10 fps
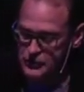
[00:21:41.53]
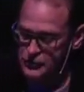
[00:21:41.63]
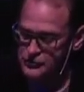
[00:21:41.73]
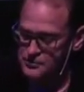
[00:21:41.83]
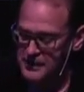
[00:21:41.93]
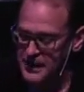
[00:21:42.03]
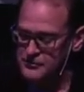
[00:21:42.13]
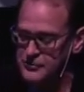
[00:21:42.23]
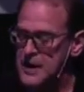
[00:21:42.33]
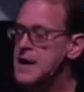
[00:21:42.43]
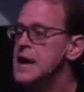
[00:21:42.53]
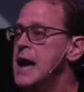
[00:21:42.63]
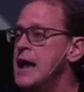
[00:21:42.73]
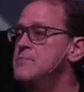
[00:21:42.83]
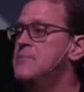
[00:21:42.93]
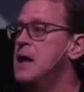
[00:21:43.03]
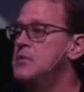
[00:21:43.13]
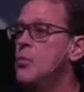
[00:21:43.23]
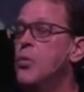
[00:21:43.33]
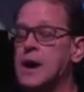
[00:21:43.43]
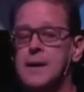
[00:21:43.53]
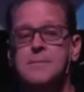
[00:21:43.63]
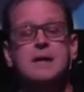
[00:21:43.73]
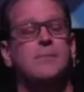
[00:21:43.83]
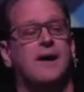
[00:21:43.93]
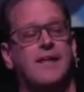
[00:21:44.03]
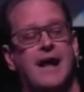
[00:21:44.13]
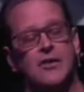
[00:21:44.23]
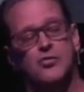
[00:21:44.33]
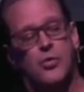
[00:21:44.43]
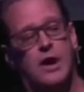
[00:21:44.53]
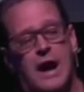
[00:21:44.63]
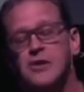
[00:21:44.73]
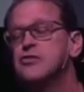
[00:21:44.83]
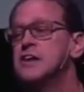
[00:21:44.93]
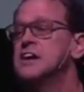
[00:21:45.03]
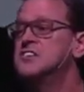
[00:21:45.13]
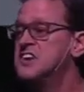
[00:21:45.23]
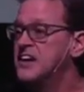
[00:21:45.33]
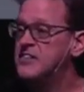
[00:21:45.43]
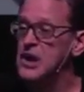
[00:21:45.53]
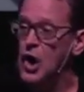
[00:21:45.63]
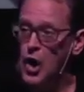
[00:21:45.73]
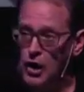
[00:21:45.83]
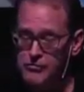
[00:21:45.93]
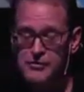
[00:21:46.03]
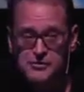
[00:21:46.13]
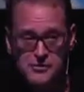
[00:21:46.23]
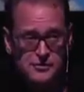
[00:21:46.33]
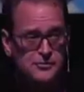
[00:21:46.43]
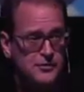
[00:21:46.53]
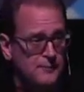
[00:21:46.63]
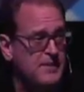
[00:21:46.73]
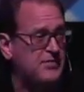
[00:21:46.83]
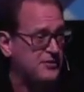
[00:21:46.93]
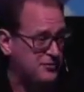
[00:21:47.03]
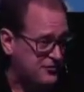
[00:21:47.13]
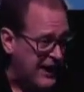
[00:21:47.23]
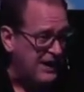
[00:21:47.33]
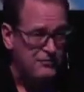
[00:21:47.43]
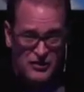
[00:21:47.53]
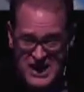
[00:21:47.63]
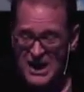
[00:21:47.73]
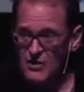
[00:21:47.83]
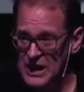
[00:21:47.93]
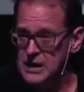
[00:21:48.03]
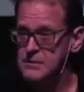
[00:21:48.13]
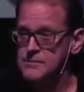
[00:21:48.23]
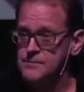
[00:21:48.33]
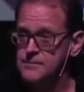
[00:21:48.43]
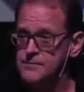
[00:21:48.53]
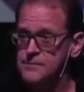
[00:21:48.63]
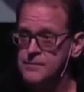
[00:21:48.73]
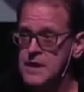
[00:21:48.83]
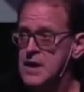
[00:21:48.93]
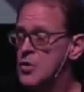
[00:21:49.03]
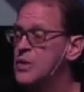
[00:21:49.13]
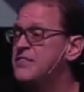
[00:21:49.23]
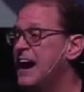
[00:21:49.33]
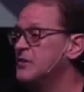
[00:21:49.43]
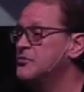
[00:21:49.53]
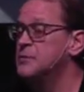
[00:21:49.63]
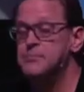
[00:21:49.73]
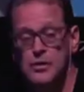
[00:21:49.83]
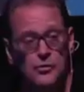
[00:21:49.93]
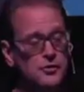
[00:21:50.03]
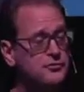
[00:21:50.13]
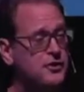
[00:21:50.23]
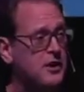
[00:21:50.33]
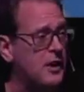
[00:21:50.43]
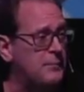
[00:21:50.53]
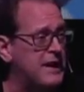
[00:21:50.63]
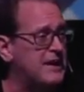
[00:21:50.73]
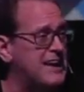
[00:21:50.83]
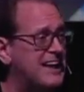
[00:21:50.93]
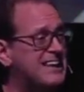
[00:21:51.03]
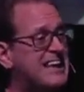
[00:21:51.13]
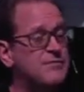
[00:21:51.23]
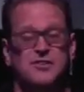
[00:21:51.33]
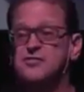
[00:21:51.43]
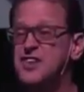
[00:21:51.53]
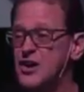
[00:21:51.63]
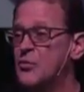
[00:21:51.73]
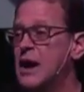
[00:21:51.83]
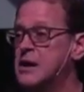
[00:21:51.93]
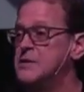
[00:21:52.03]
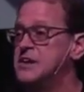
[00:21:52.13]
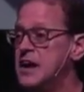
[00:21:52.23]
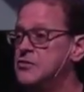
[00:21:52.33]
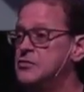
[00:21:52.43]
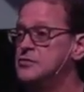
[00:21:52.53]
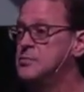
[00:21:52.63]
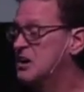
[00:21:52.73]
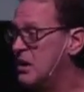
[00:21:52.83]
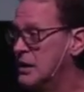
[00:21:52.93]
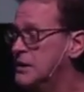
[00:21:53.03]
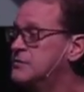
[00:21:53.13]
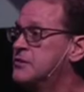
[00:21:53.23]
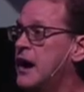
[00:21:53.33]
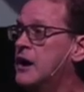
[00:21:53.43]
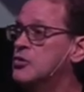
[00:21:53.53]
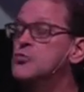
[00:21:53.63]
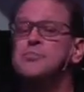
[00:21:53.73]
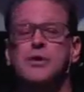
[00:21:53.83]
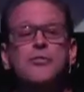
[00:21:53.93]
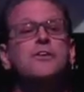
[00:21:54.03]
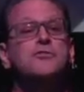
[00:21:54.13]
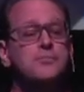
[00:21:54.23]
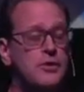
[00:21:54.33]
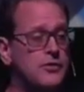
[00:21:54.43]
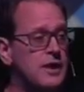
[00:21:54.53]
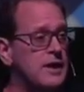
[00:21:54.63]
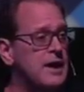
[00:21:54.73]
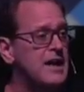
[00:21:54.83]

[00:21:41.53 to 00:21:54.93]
new space. And what I mean by that is we're actually going to take the offices that the staff are now in. We've asked the builders to come in and give us their recommendations. McCullen and Scott, who built this building,